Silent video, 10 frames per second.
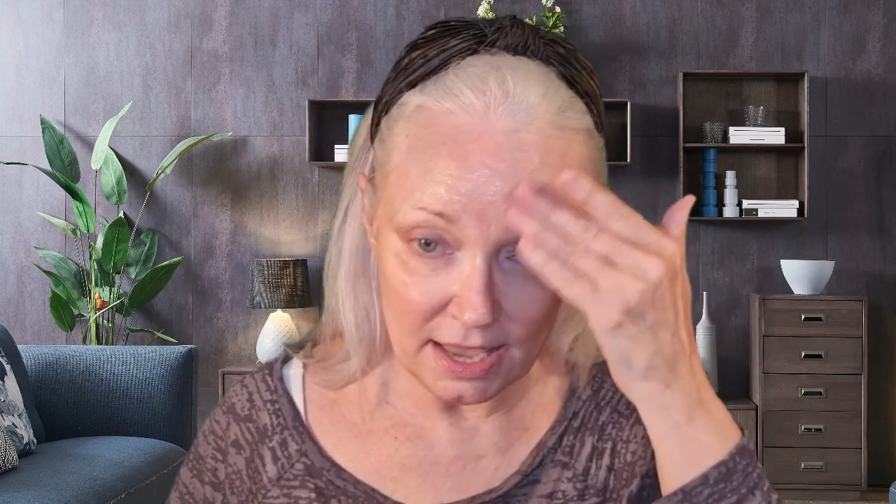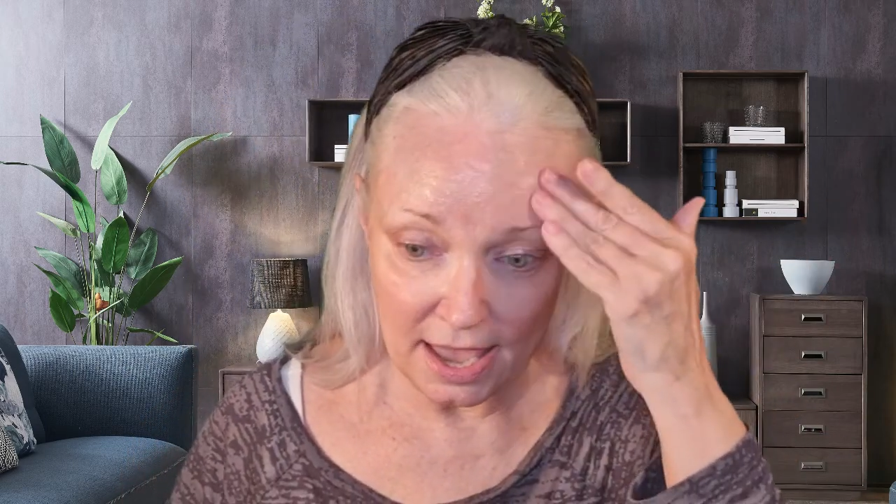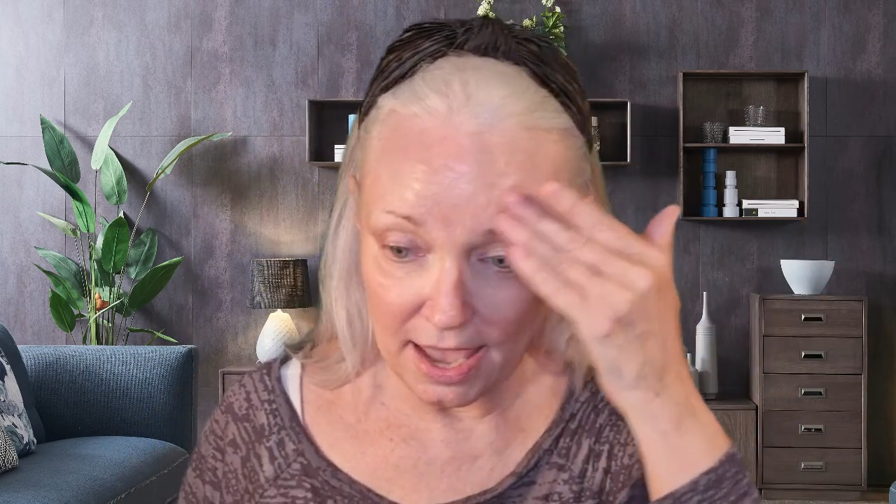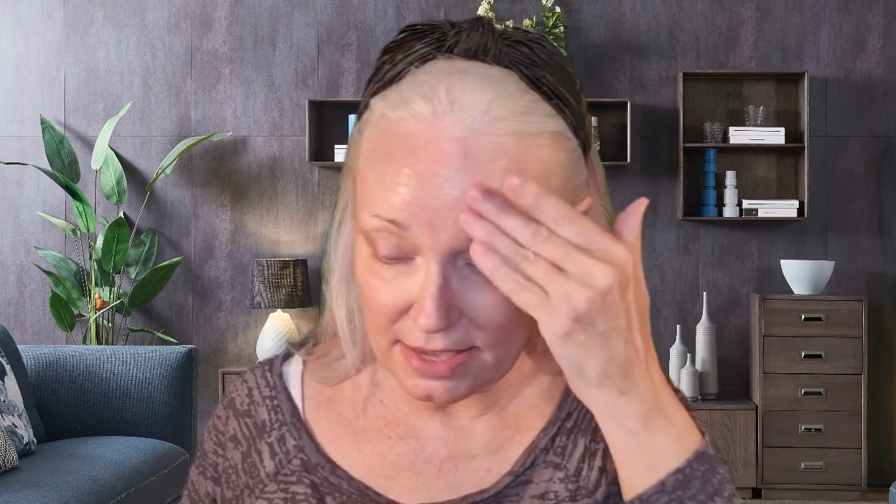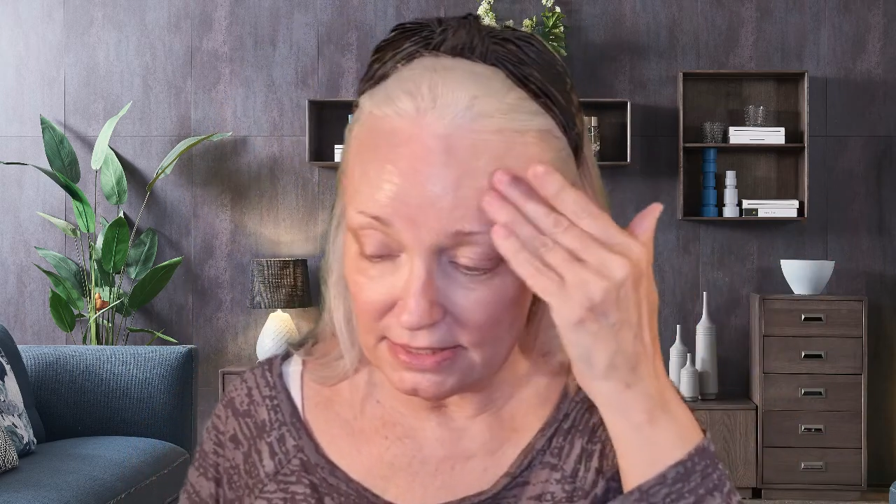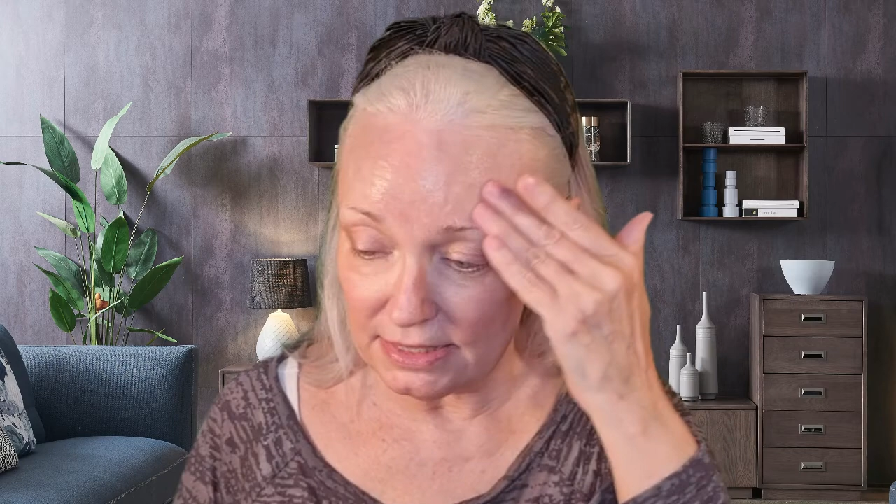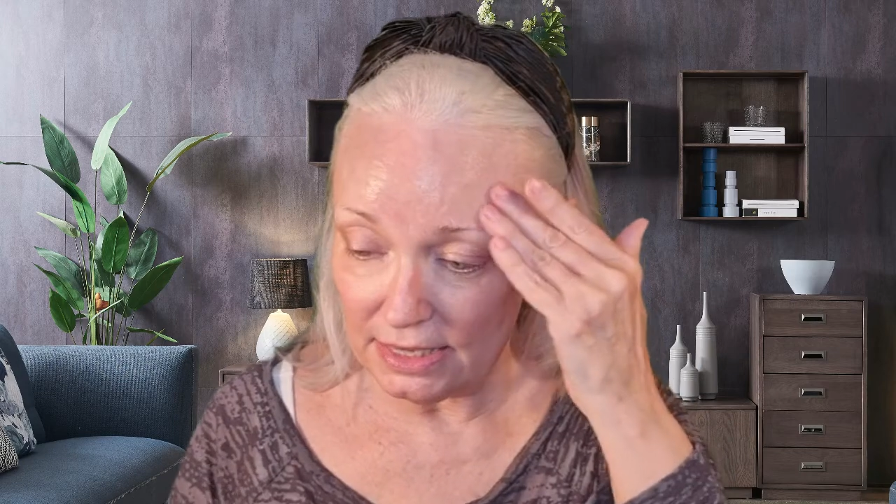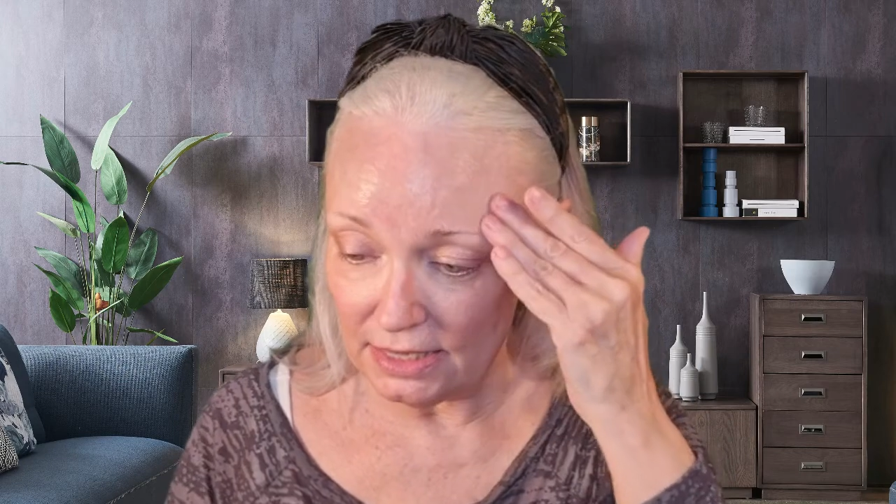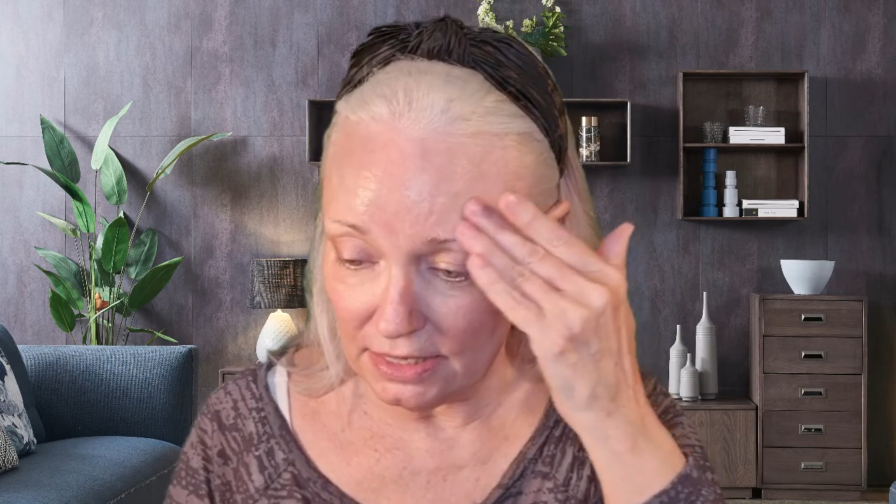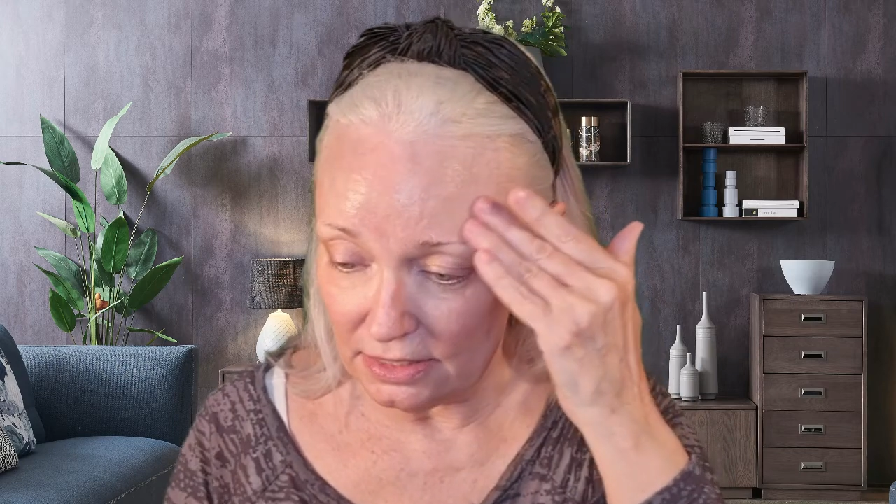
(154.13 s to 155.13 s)
has
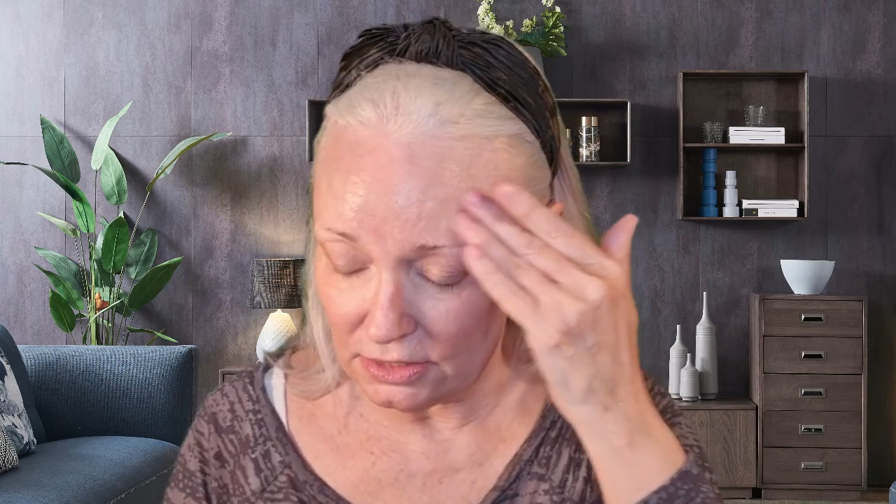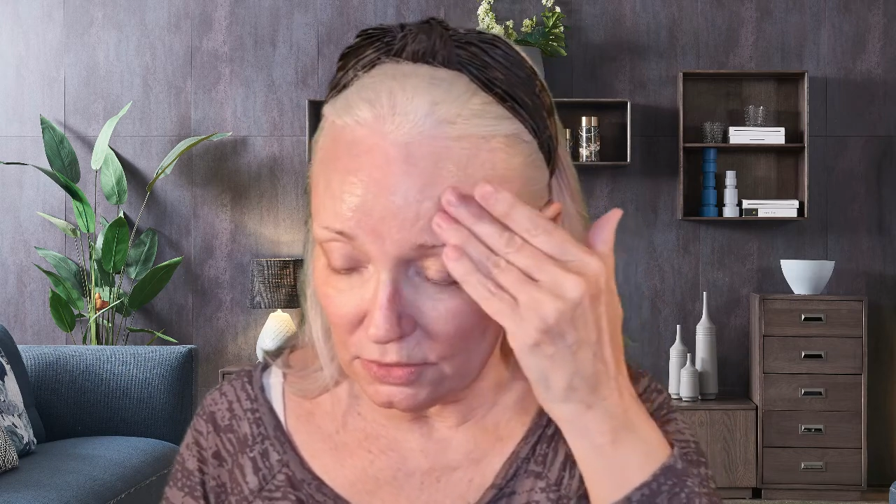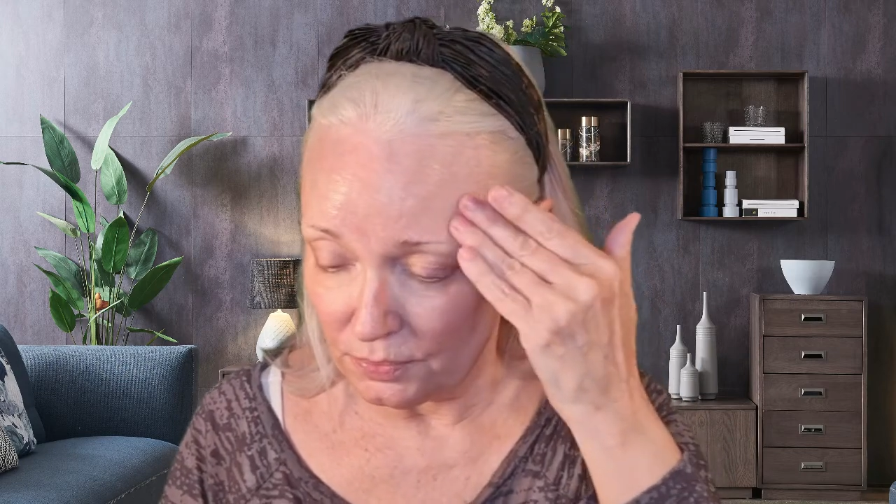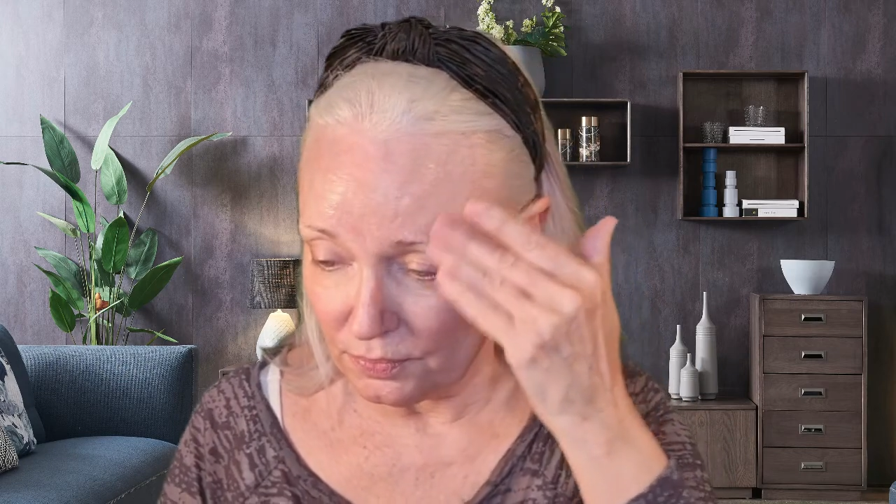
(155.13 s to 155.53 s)
in it